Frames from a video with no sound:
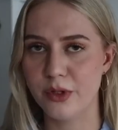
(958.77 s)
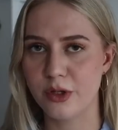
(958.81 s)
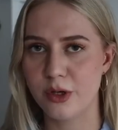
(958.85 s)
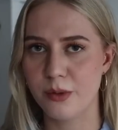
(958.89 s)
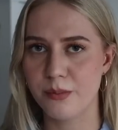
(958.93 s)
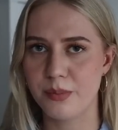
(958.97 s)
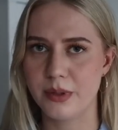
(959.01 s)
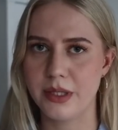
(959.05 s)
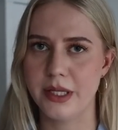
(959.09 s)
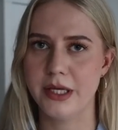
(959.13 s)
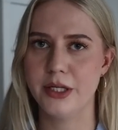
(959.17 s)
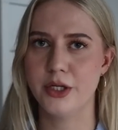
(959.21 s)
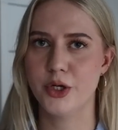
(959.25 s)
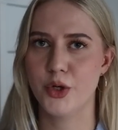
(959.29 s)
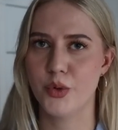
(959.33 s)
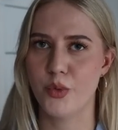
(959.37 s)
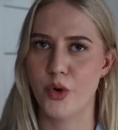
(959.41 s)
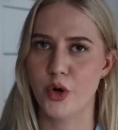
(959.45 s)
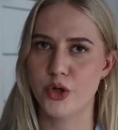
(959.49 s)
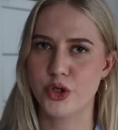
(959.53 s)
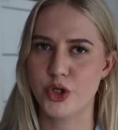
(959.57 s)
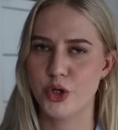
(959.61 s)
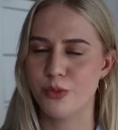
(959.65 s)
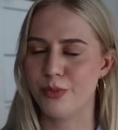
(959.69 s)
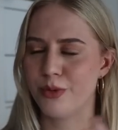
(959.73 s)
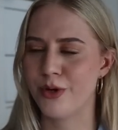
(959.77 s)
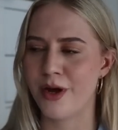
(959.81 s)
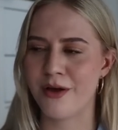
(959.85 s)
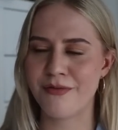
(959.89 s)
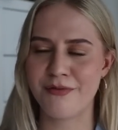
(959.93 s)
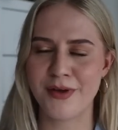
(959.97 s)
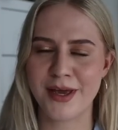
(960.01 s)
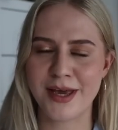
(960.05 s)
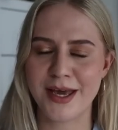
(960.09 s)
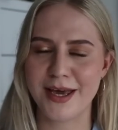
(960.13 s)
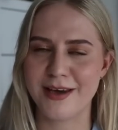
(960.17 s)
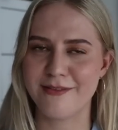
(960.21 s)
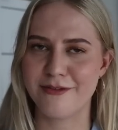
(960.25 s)
complete your wardrobe.
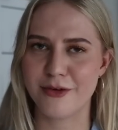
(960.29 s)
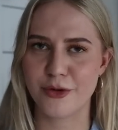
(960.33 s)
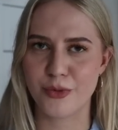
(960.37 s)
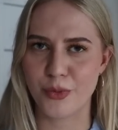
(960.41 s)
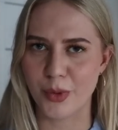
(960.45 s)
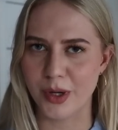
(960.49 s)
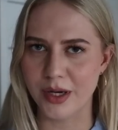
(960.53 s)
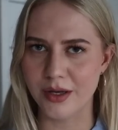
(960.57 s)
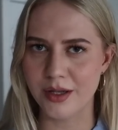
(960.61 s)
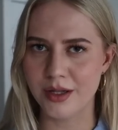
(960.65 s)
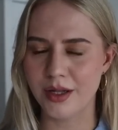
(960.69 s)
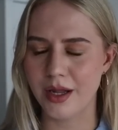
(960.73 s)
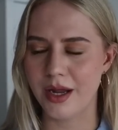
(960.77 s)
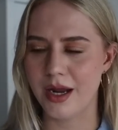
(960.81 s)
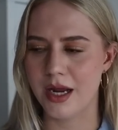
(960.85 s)
Nothing ever will.